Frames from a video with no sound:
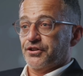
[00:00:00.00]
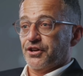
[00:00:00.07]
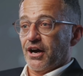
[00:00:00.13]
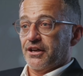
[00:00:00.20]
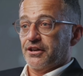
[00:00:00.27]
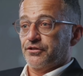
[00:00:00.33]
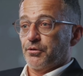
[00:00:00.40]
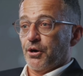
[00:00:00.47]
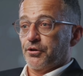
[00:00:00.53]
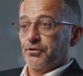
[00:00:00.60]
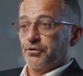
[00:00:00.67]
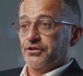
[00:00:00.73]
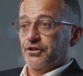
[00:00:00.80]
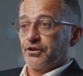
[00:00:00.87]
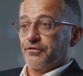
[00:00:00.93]
checks while
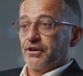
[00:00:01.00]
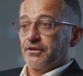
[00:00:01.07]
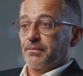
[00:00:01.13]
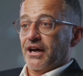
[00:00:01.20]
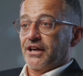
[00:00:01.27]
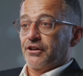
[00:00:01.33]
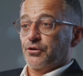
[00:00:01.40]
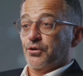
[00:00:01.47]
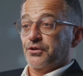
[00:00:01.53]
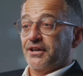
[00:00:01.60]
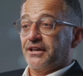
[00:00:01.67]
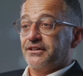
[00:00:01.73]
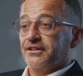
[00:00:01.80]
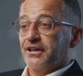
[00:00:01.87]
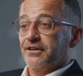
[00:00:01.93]
reserving manual
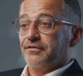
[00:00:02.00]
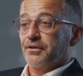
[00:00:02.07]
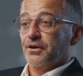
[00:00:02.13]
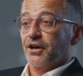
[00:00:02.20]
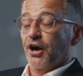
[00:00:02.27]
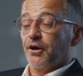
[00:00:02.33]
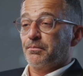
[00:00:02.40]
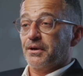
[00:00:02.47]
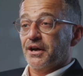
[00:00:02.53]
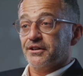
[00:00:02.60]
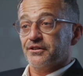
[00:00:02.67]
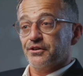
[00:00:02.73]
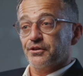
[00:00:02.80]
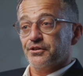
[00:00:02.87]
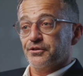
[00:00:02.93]
testing for
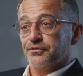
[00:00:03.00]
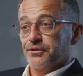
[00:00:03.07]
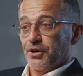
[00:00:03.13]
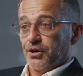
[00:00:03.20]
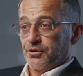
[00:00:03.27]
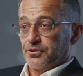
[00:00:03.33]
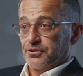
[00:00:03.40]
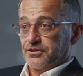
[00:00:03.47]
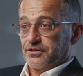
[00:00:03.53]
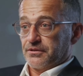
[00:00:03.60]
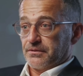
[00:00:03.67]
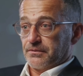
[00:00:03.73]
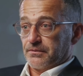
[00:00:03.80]
complex user flows.